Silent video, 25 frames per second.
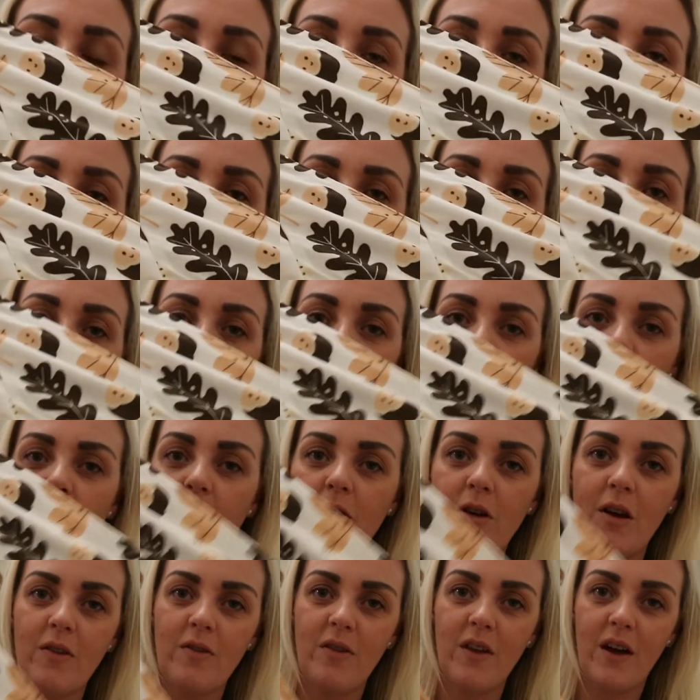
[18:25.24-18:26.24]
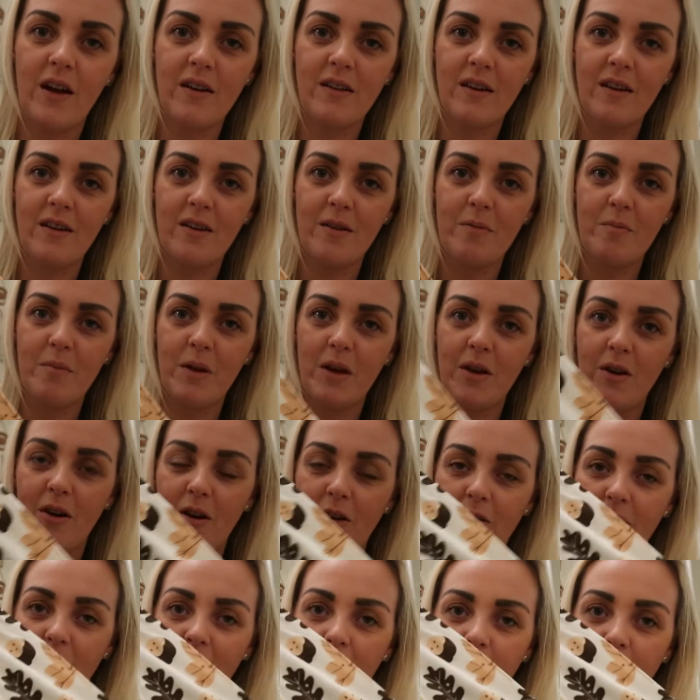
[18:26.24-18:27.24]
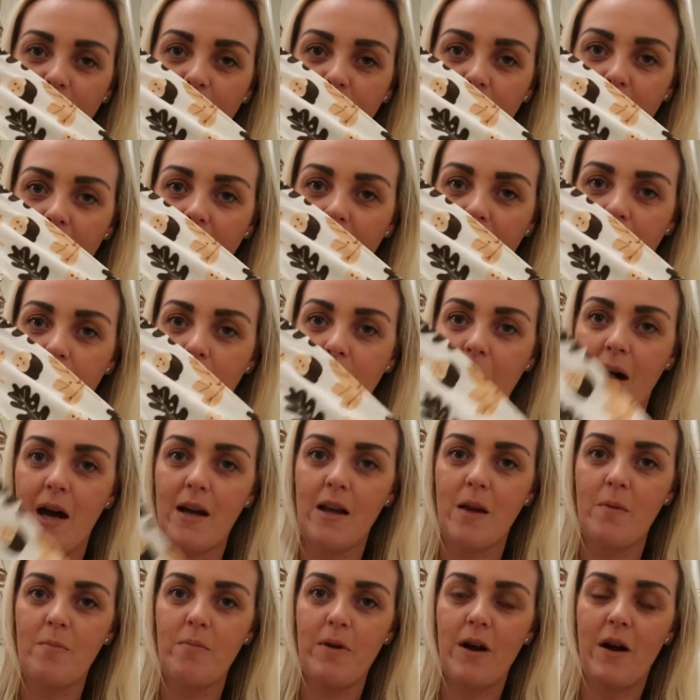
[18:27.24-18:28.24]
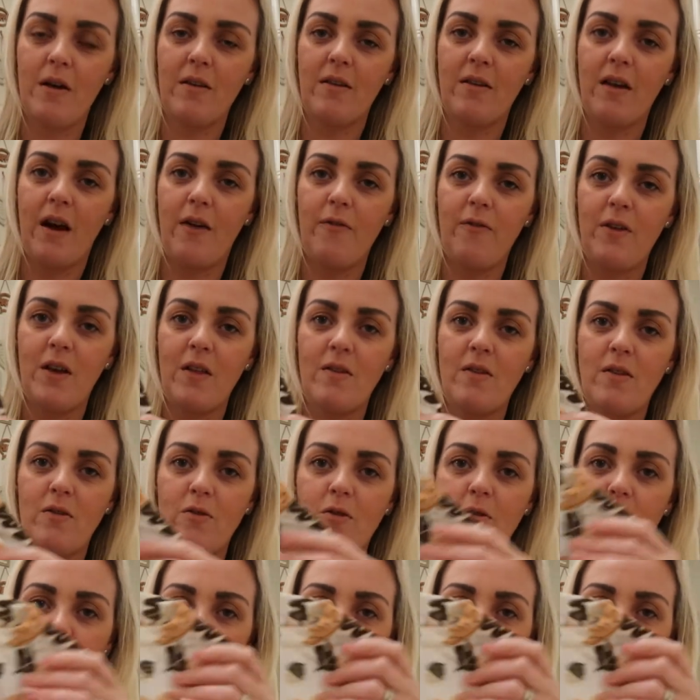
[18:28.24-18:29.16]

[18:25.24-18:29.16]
and now I'm so glad that I didn't, because I got it at a bargain price. I think this was